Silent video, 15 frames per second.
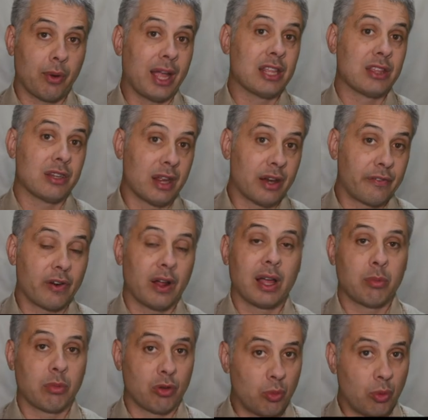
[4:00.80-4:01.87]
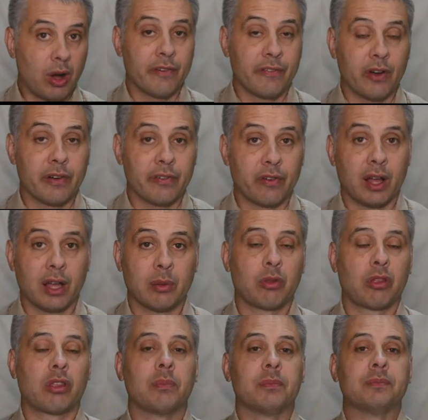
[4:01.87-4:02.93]
Ethernet frames or Wi-Fi
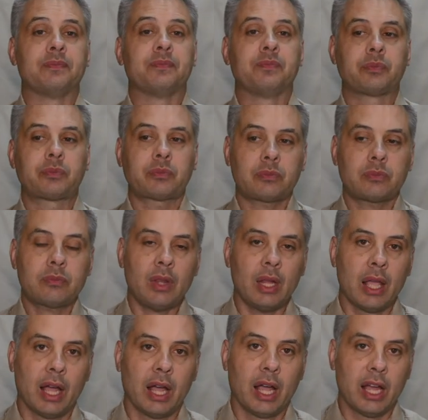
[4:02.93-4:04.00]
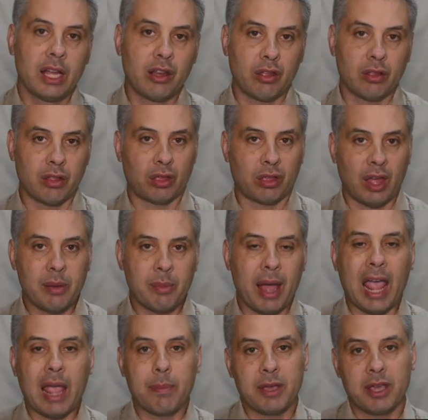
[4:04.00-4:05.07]
frames. And so the same
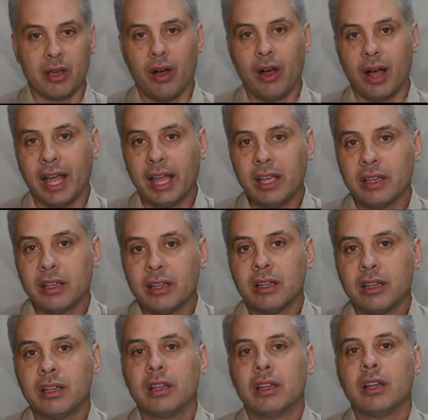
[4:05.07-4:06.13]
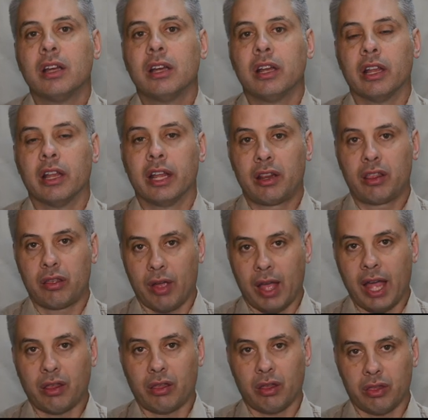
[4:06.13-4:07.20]
API lets you
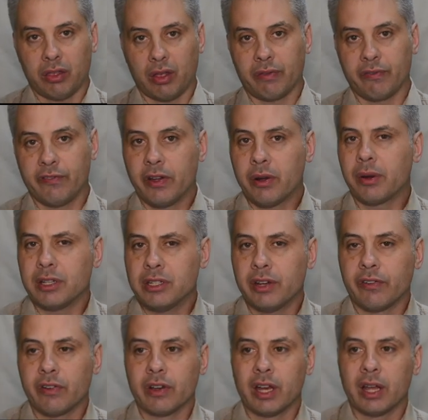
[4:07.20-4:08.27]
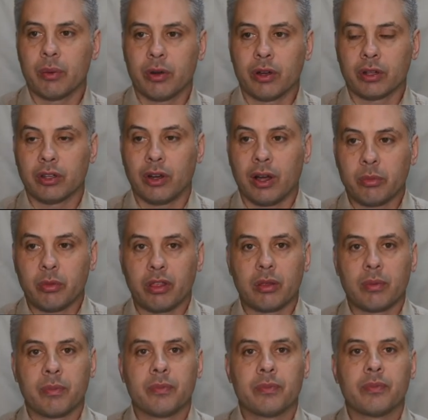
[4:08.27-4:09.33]
access these very different network types
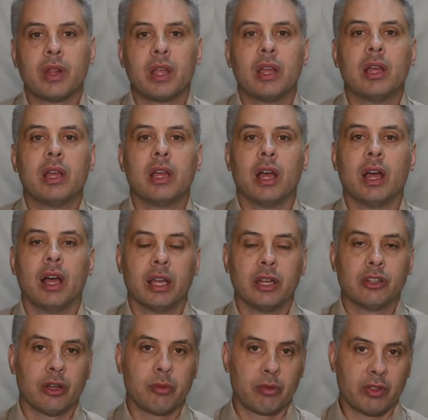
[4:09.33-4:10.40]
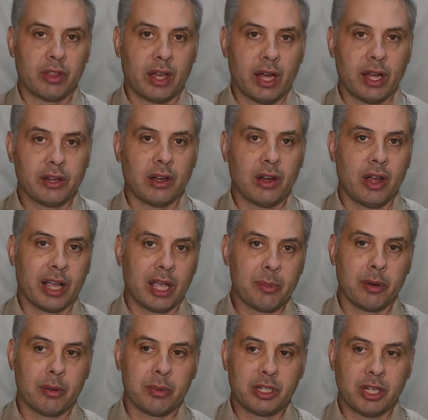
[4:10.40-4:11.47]
in terms of their underlying
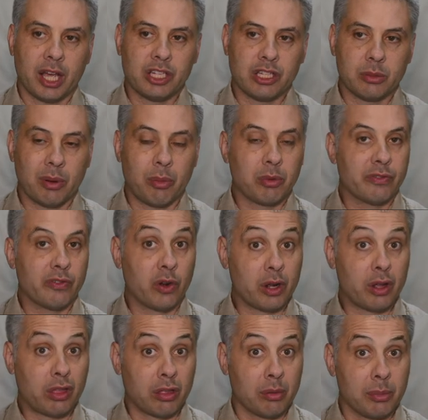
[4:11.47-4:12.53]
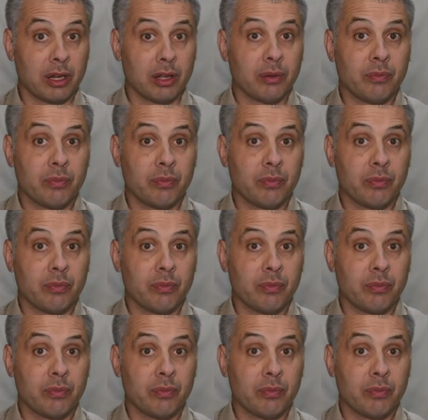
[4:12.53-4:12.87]
implementation, but with very similar